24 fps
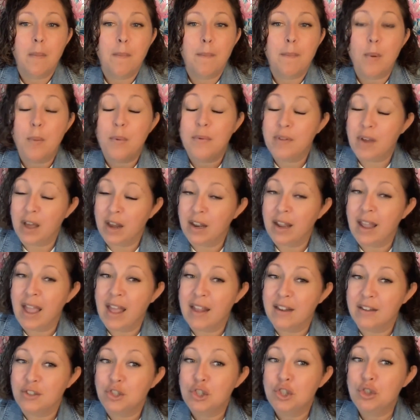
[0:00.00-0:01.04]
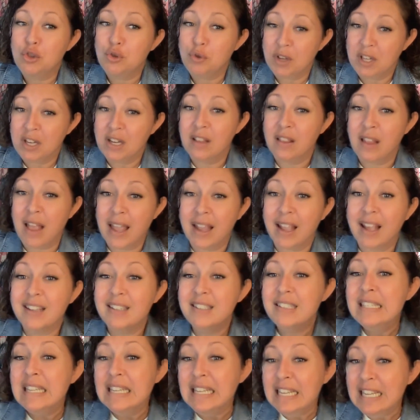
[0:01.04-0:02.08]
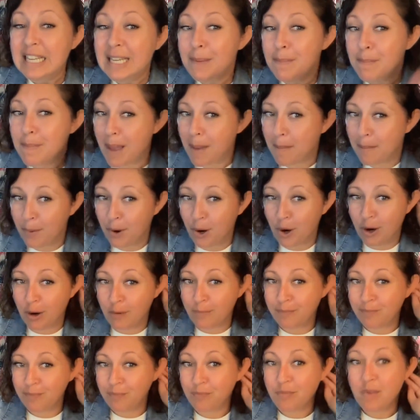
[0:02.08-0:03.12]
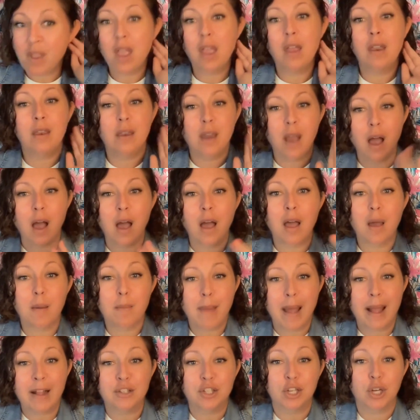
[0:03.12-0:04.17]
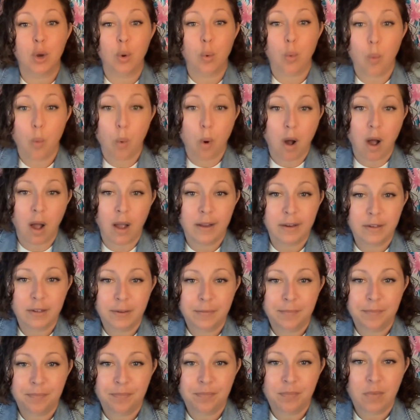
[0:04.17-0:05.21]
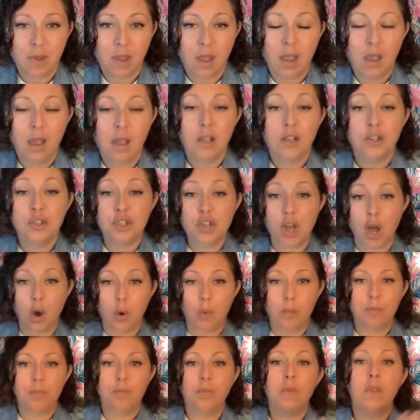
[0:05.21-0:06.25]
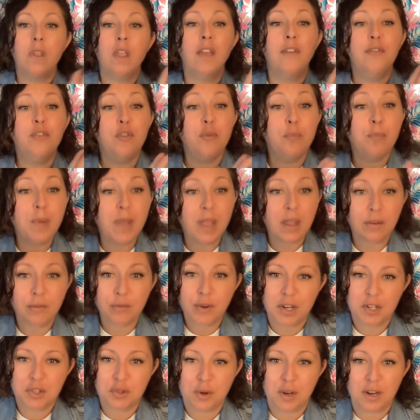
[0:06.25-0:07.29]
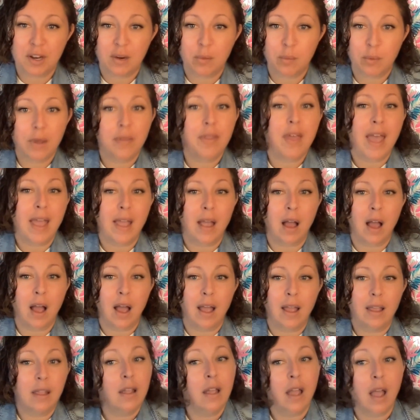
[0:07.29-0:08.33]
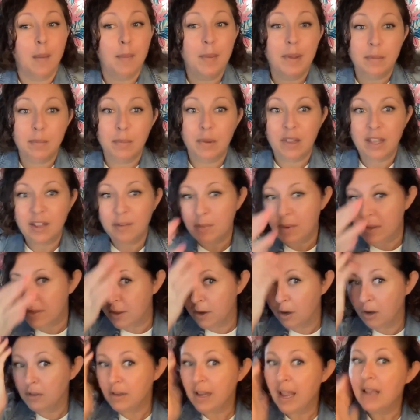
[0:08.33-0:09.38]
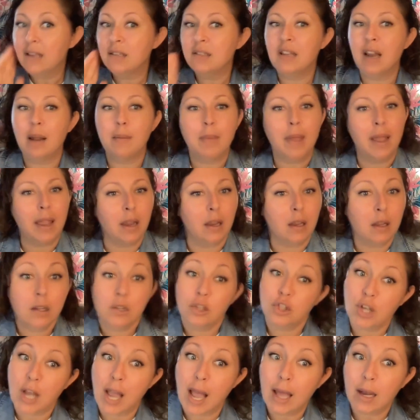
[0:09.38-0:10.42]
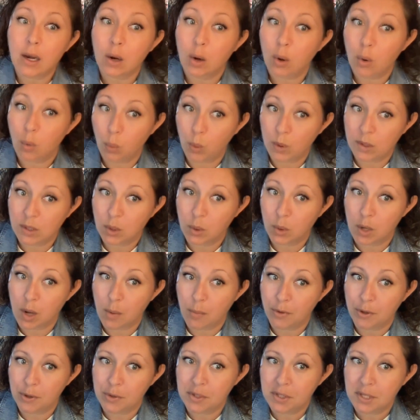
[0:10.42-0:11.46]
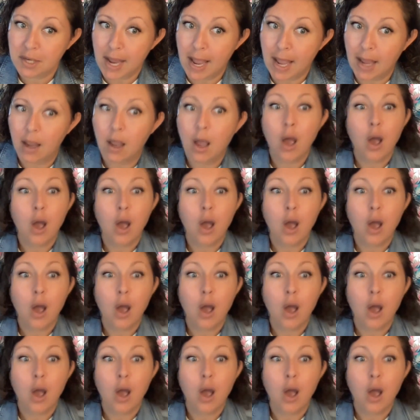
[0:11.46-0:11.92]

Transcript: But we've got to, again, treat it like a team member and not a magic wand. So if you've been frustrated with AI, I mean, believe me, there are days that I'm like, chat, what's going on with you today?